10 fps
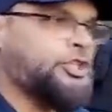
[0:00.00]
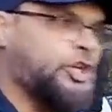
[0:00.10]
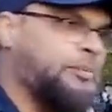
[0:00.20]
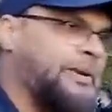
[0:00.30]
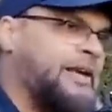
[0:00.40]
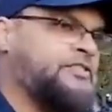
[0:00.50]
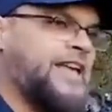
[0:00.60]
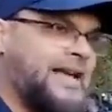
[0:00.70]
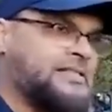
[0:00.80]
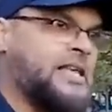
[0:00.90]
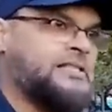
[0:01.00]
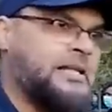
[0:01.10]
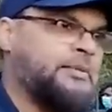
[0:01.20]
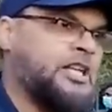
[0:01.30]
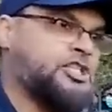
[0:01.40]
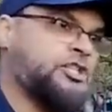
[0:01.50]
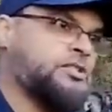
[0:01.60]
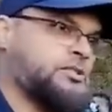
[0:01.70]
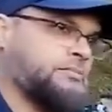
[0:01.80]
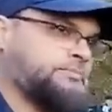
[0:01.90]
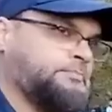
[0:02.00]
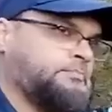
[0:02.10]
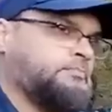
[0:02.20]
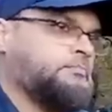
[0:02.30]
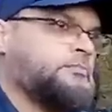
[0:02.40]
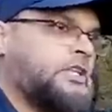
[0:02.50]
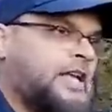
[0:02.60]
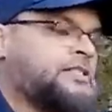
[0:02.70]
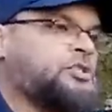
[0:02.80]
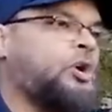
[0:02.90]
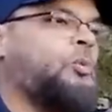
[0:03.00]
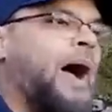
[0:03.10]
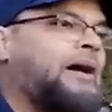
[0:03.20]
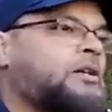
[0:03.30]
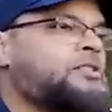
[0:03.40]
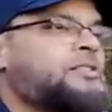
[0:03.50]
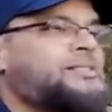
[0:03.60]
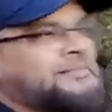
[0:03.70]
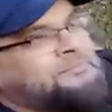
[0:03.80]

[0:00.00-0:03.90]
do you believe science has limitations yeah definitely yes so science, what science is